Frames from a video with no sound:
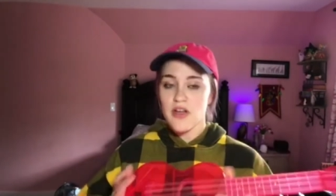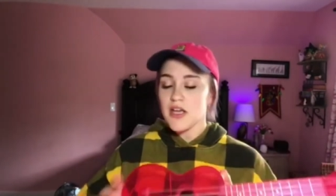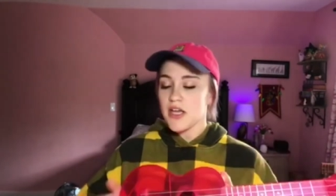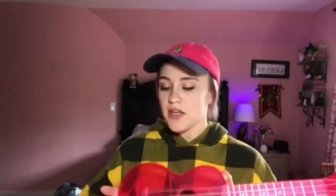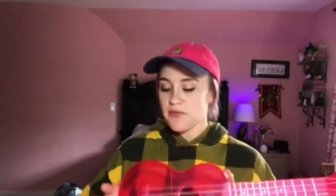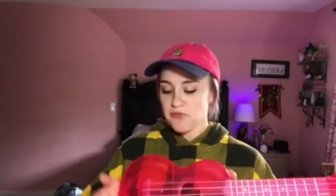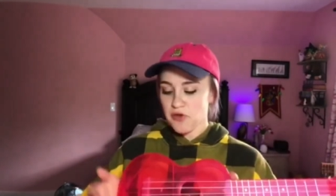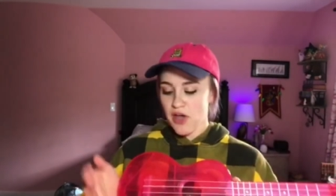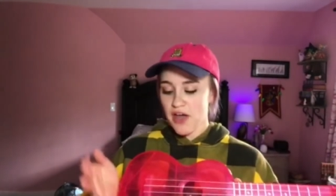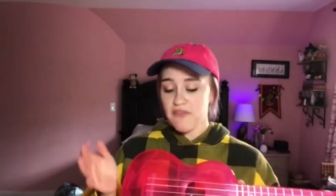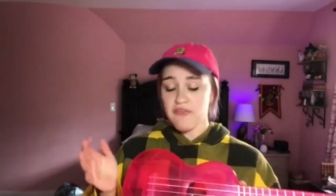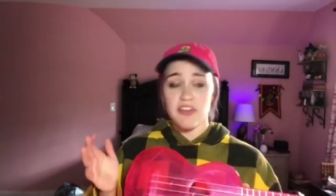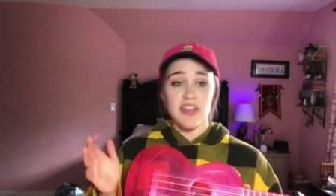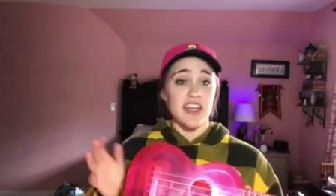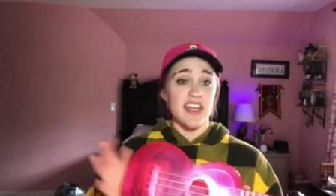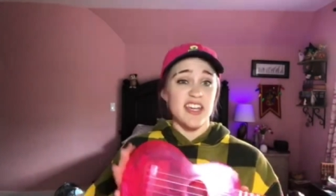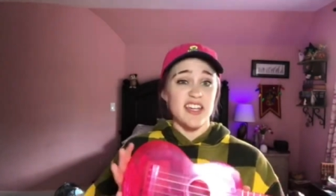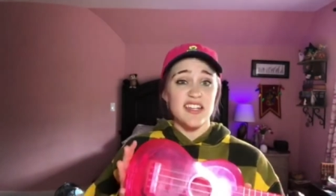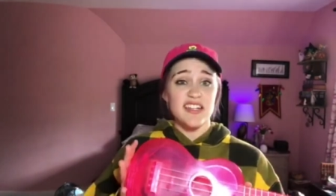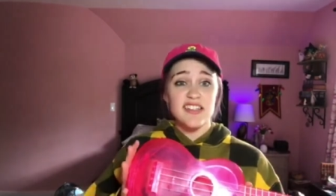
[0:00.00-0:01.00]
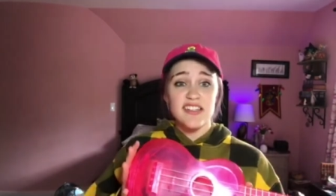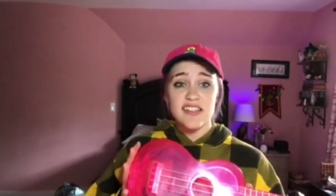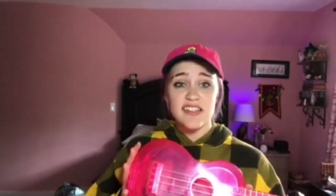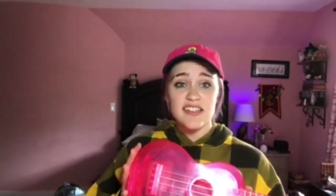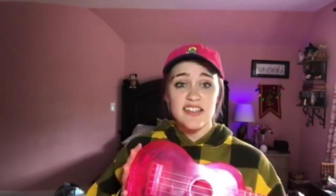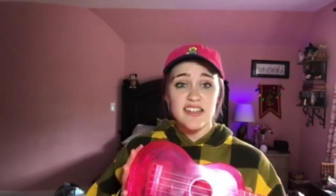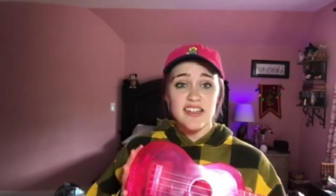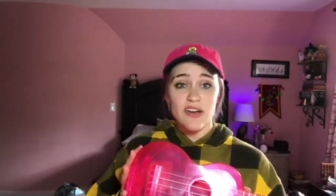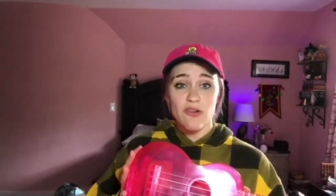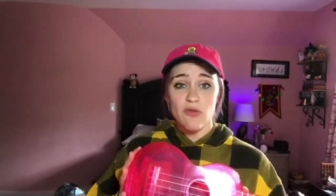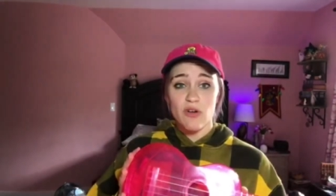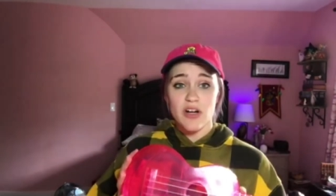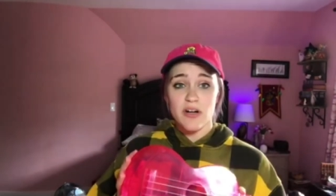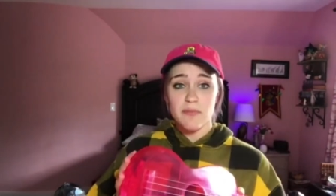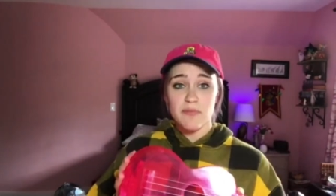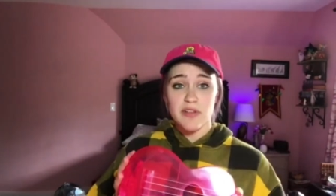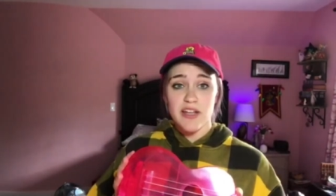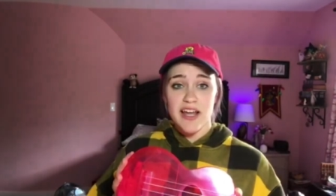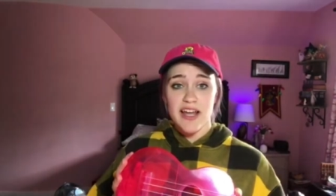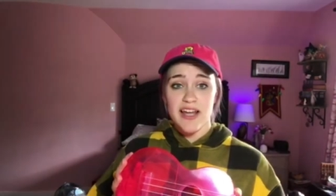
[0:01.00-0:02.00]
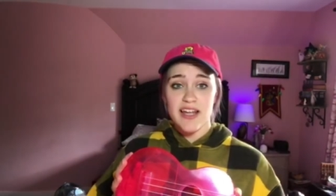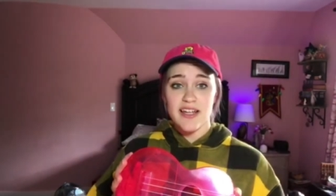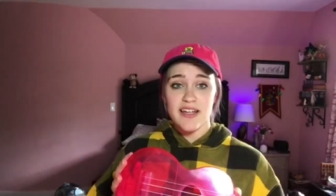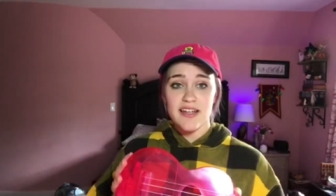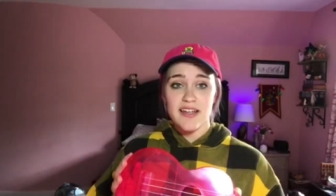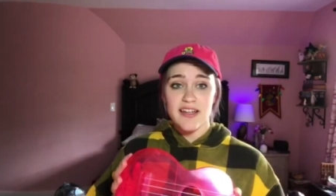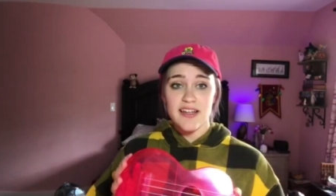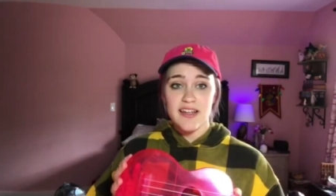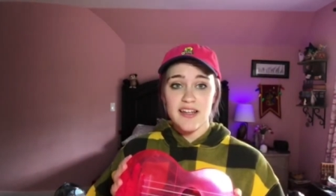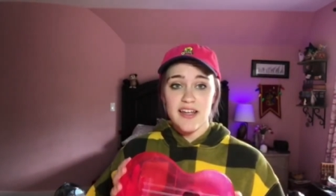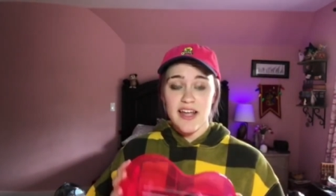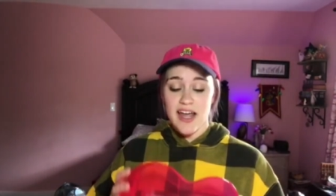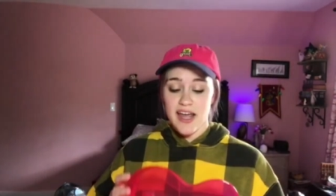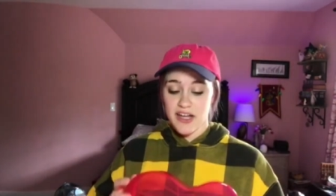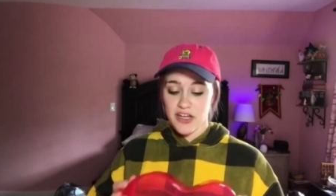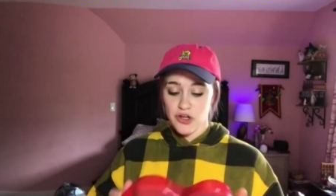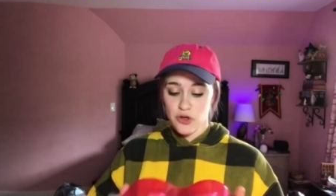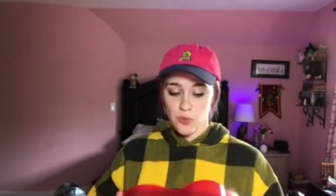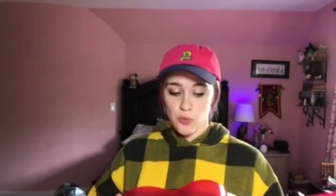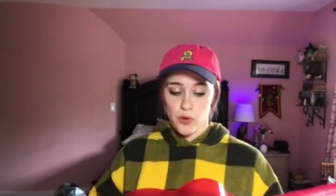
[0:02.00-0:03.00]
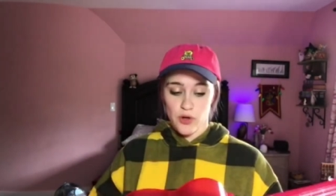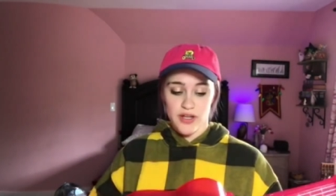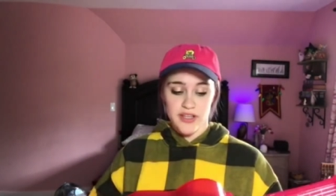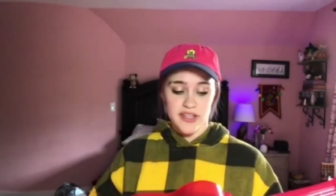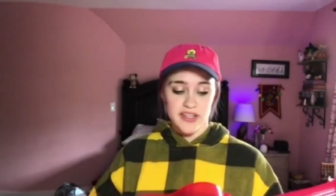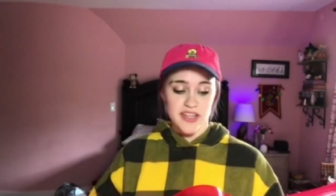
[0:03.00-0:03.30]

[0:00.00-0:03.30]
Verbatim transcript: If you have kids that want to play and you're worried that